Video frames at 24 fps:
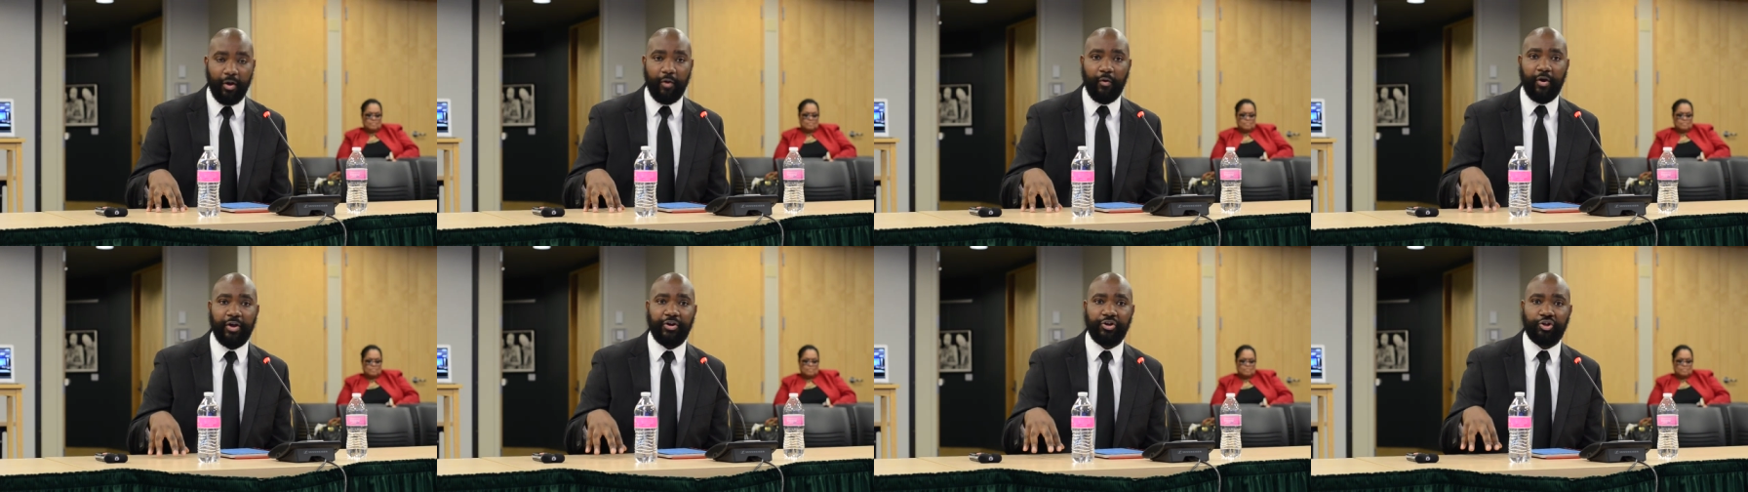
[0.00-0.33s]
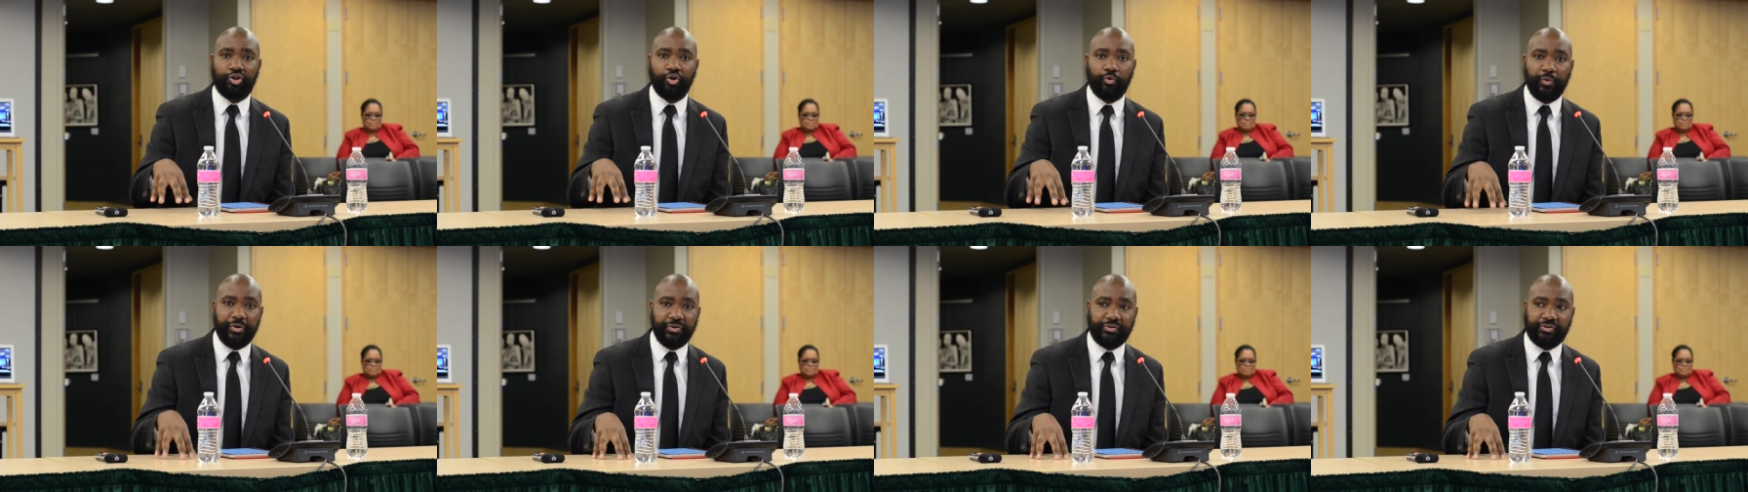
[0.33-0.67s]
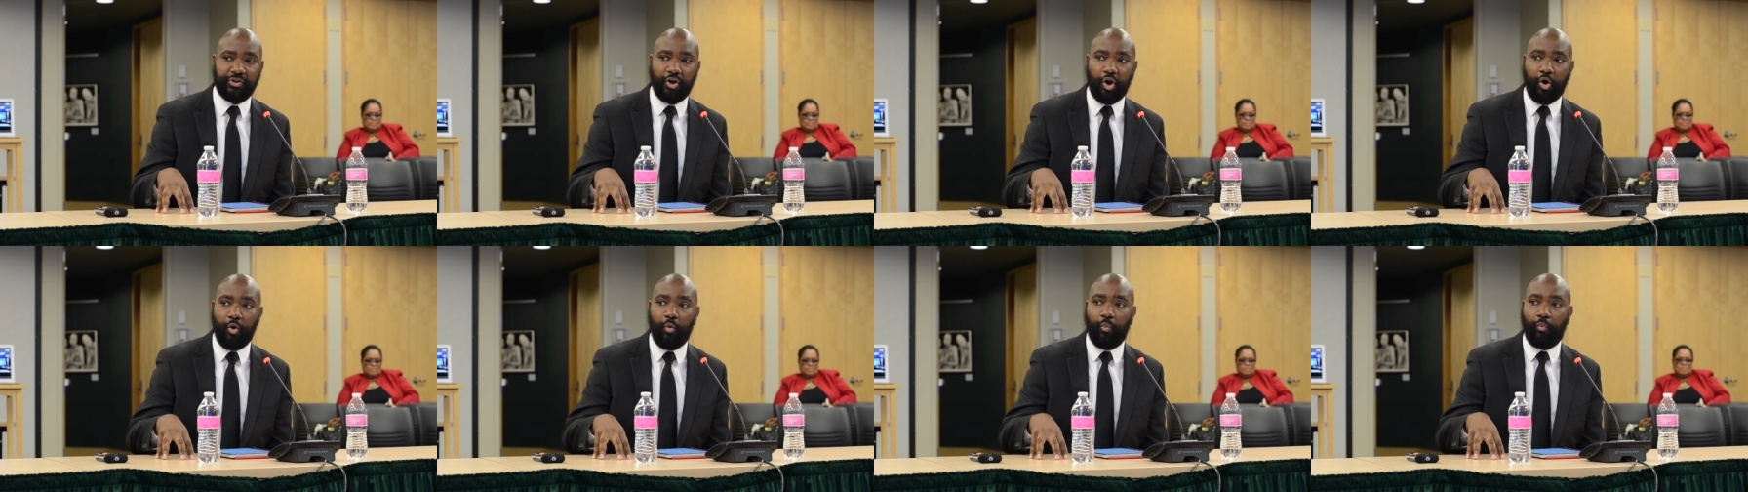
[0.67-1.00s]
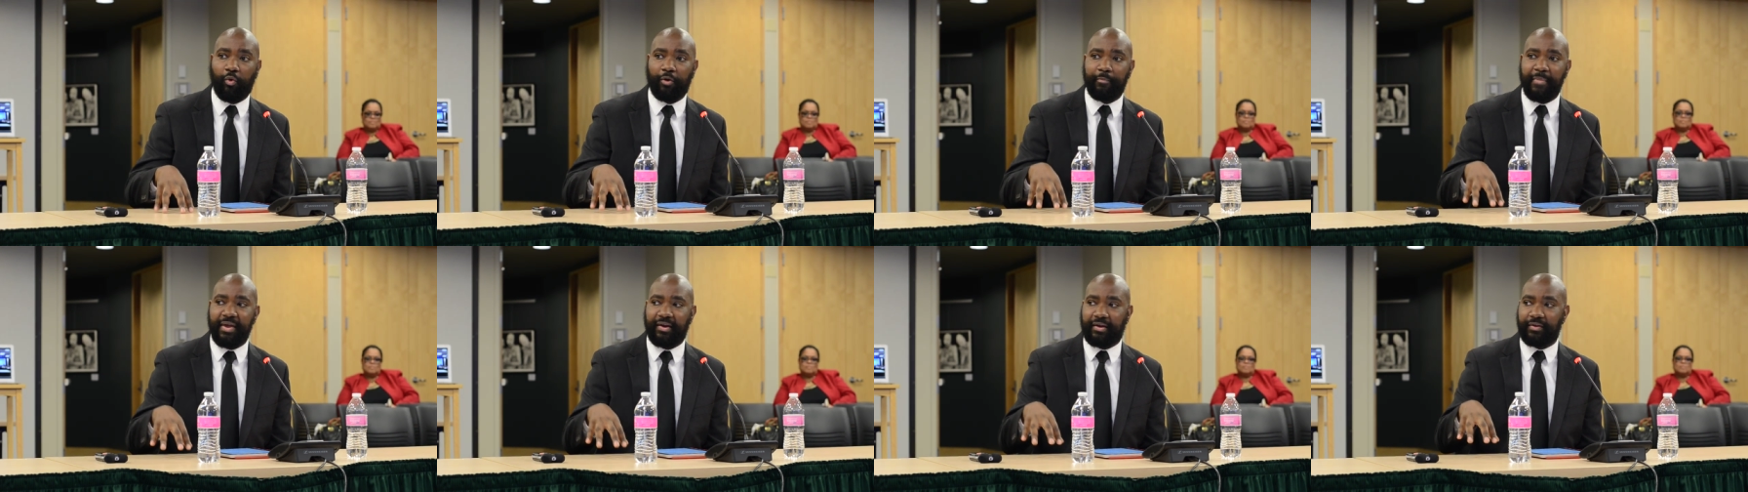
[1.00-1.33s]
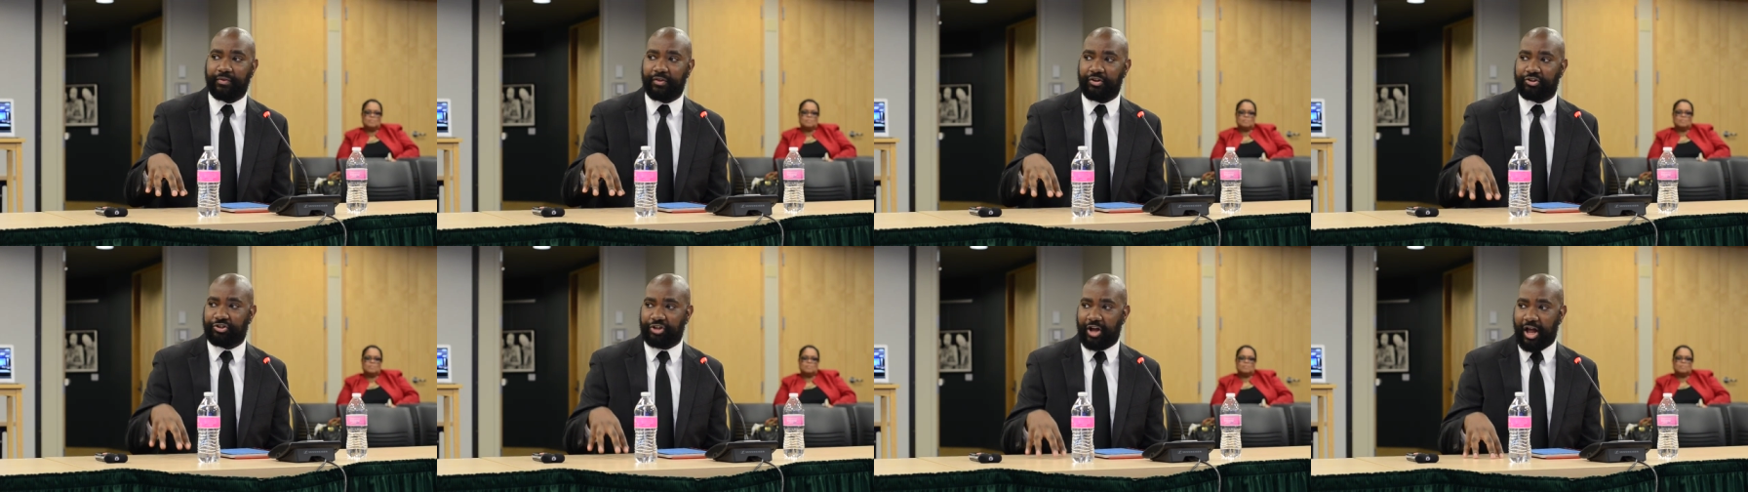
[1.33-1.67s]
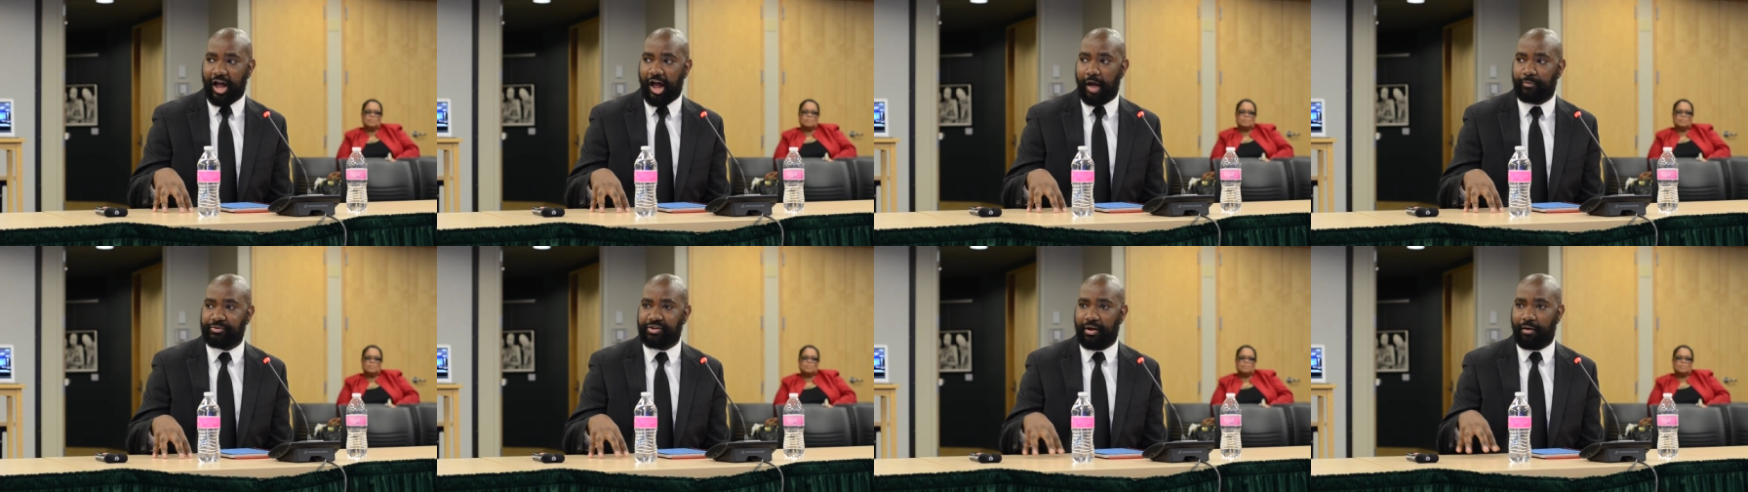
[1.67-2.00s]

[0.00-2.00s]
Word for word: In doing so, we're making the jobs